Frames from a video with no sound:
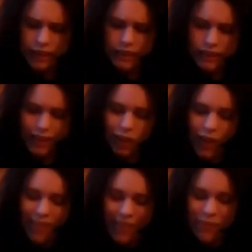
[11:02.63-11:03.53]
Like a
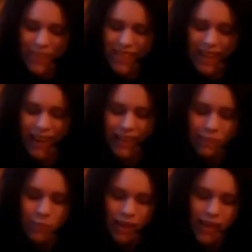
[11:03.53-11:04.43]
lot of the
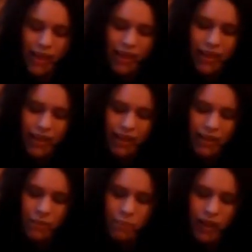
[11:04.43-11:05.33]
time
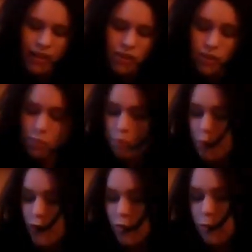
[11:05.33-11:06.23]
I do
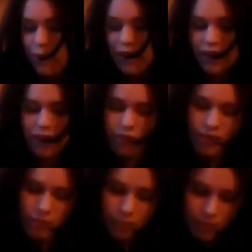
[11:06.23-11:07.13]
bugger up the patterning of
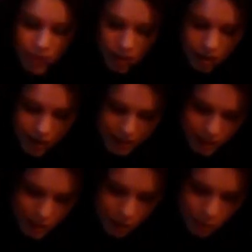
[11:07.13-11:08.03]
it. Okay,
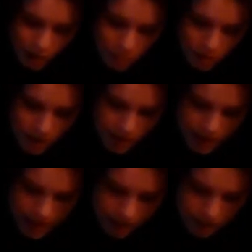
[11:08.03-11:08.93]
so what I'm doing
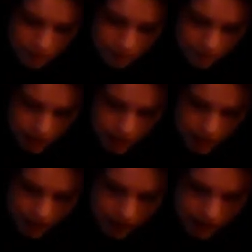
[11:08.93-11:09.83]
here
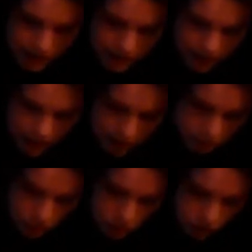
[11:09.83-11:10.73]
is
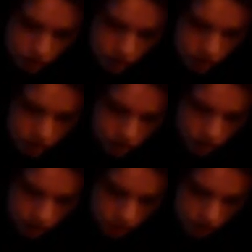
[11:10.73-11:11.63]
let's